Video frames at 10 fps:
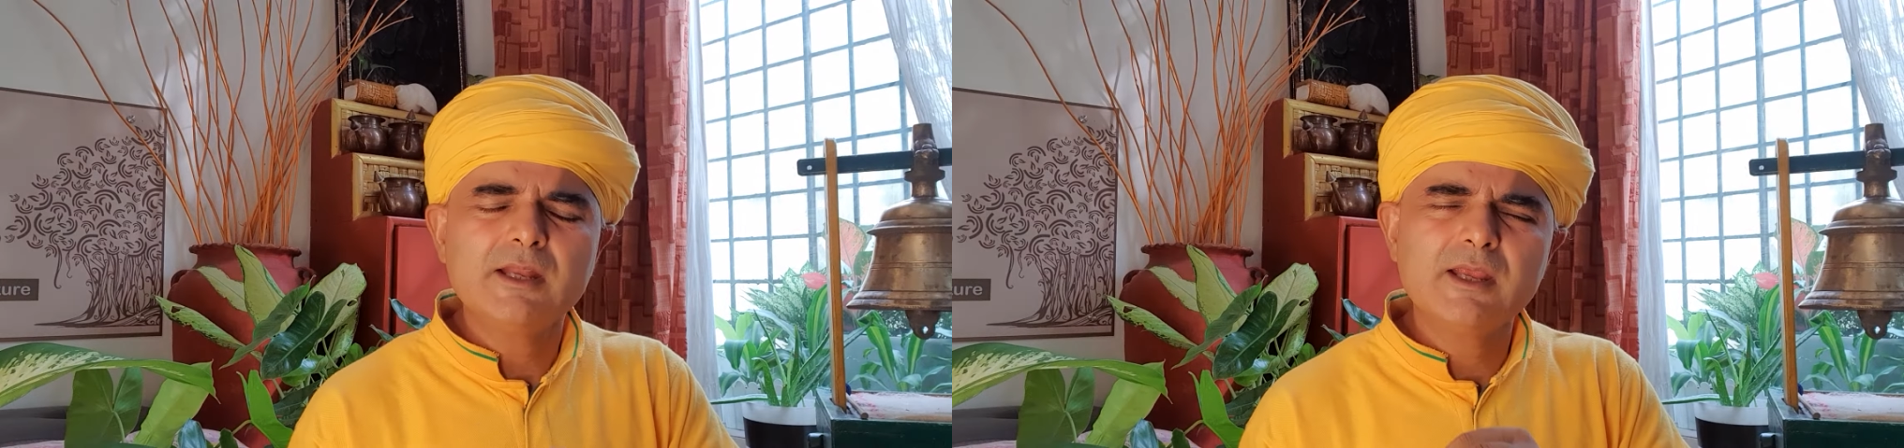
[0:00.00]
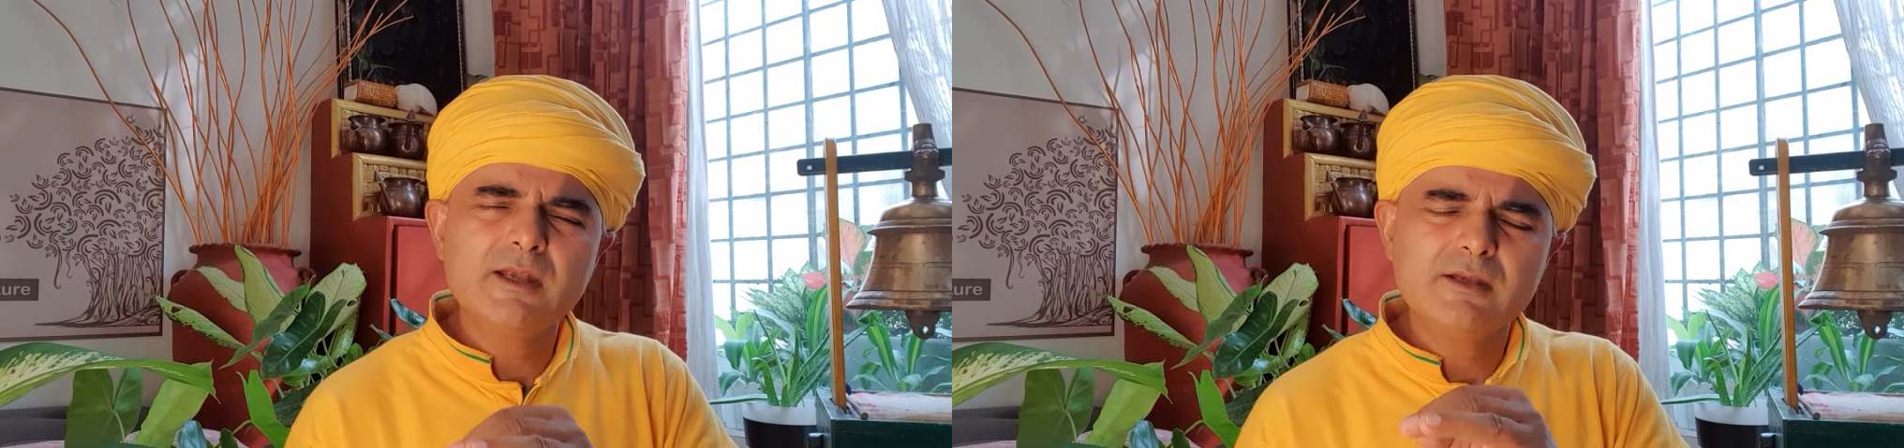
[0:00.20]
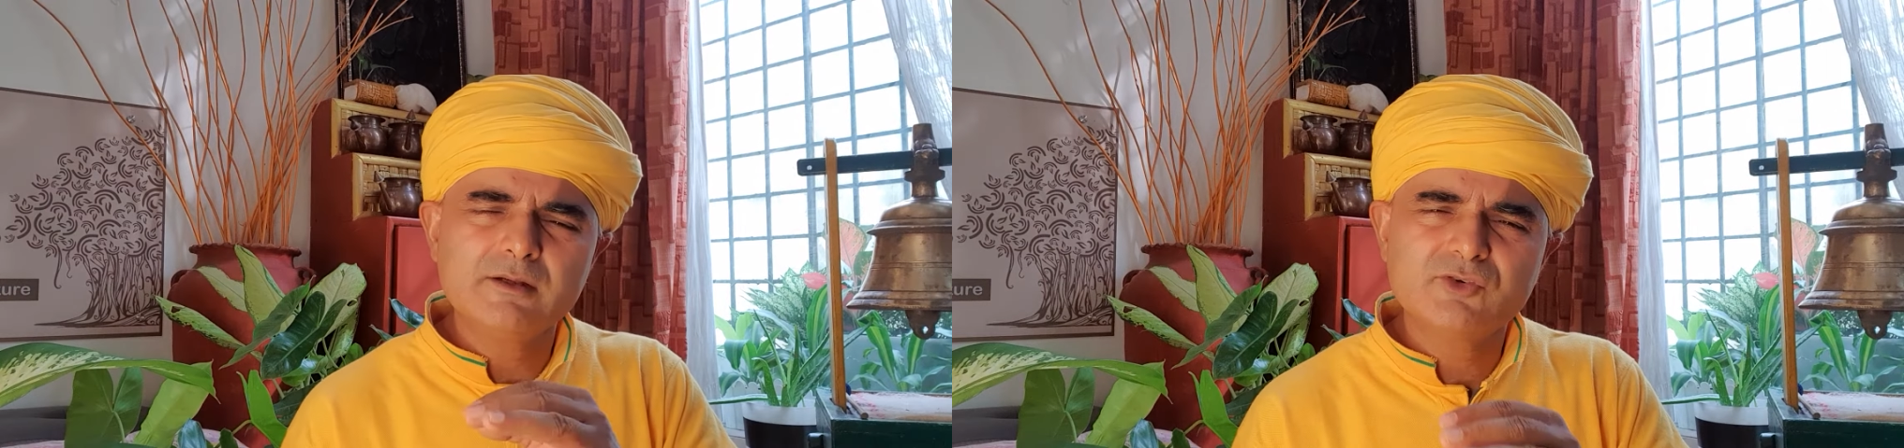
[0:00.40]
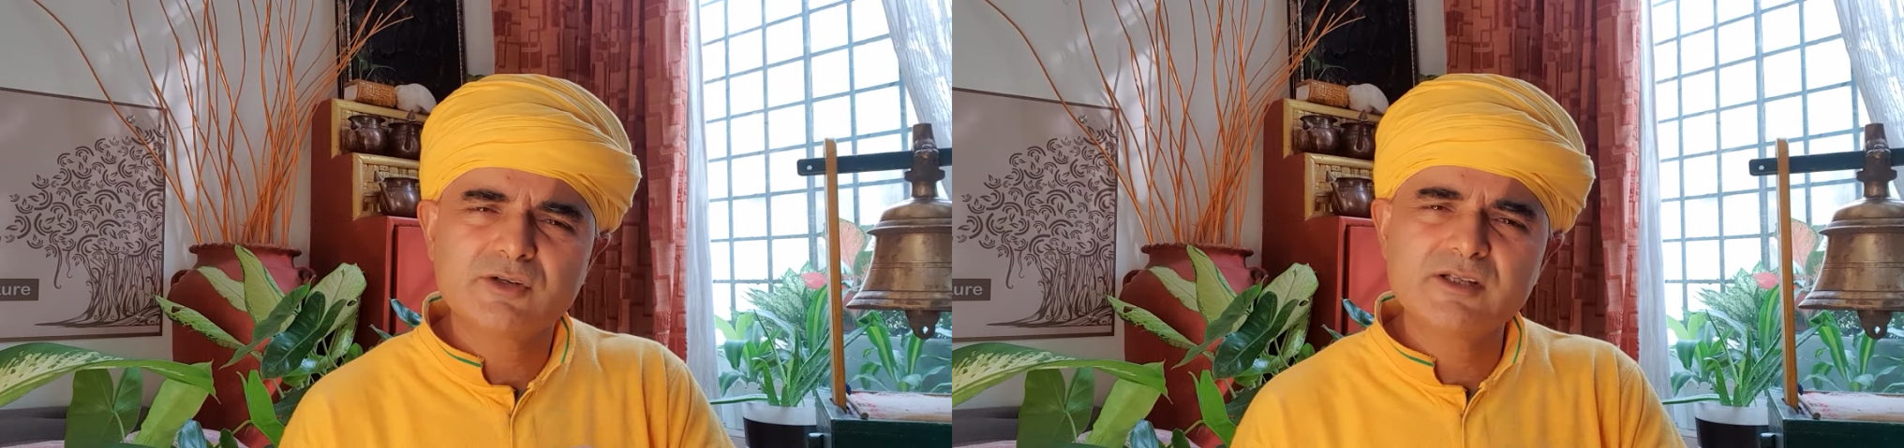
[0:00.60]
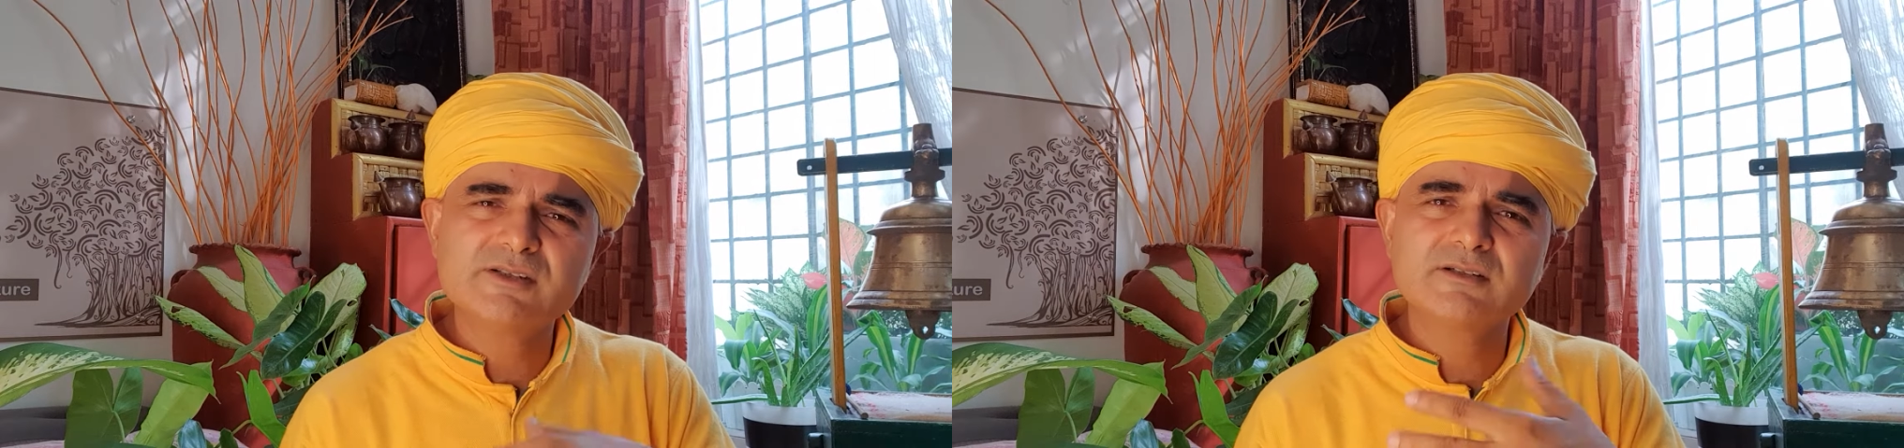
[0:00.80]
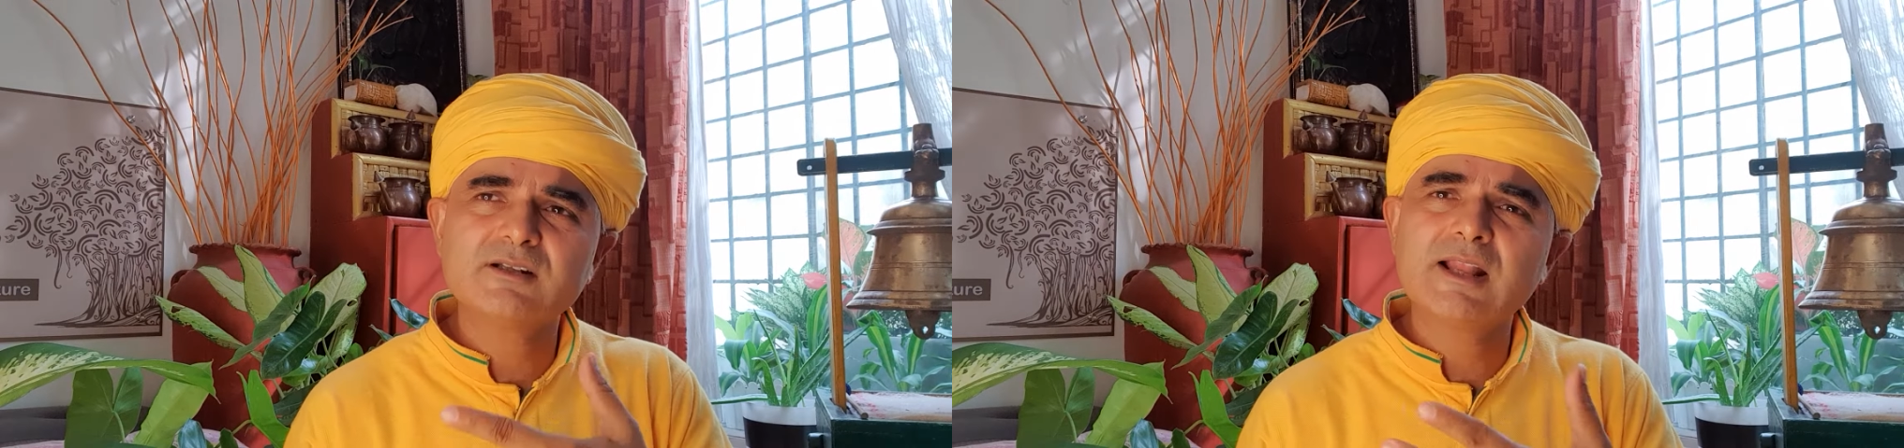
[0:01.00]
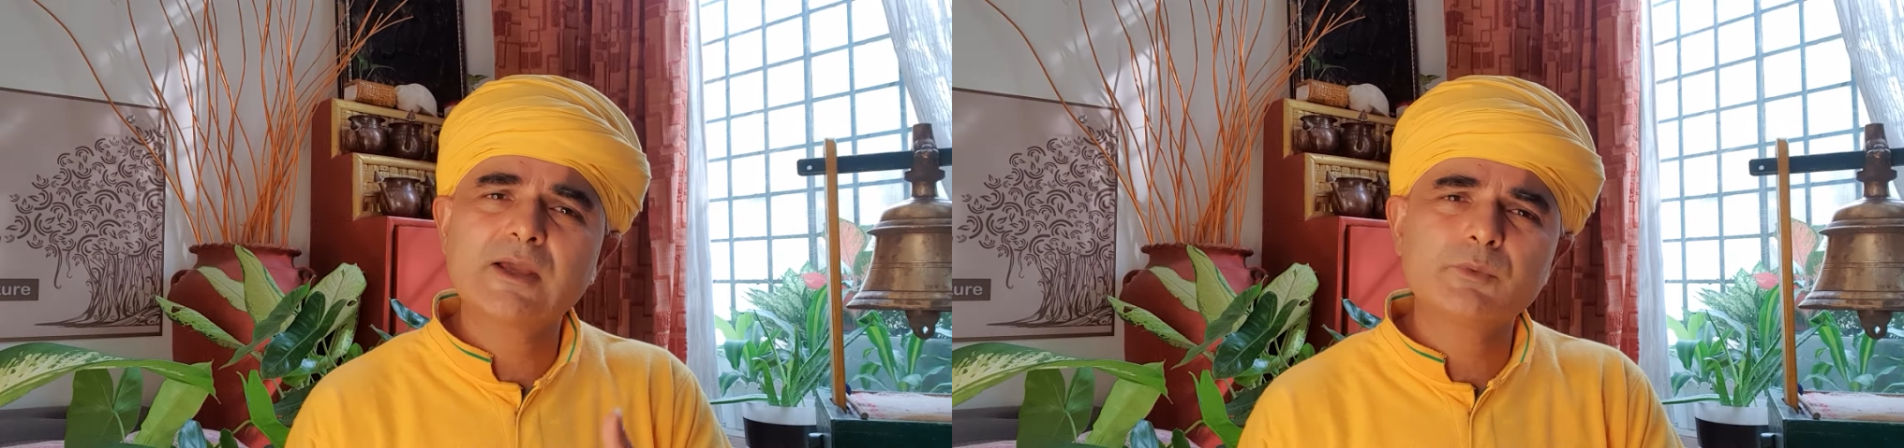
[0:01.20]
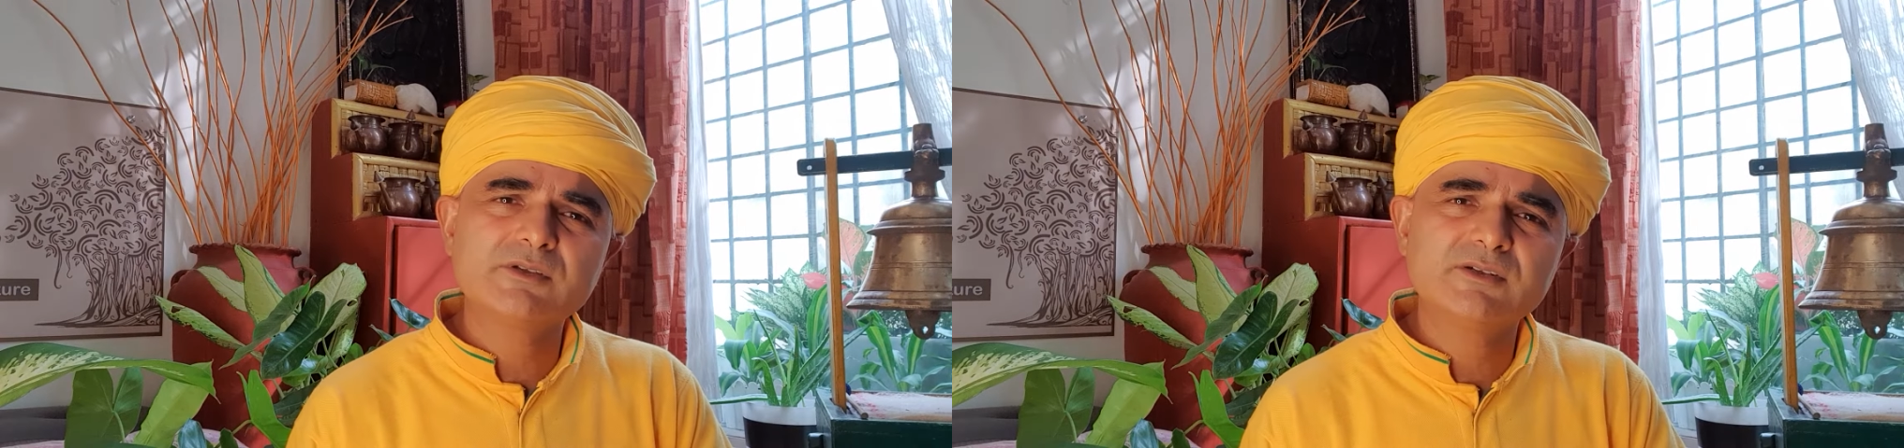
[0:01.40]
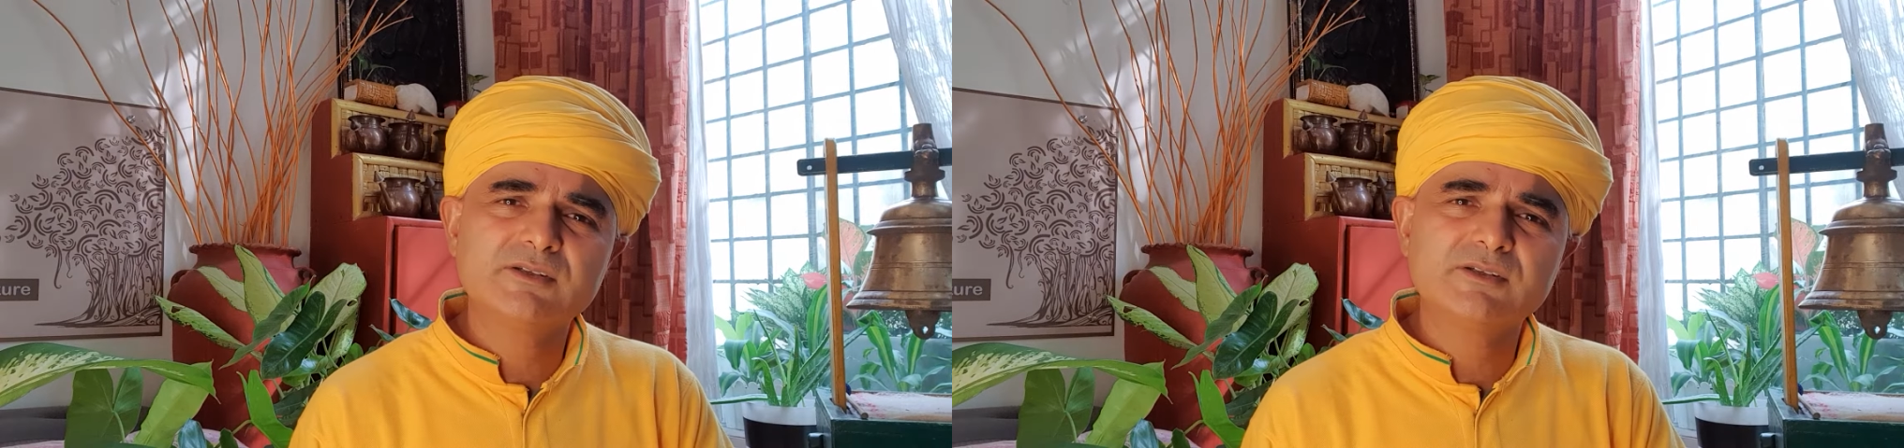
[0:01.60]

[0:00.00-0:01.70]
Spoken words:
Indian traditional languages,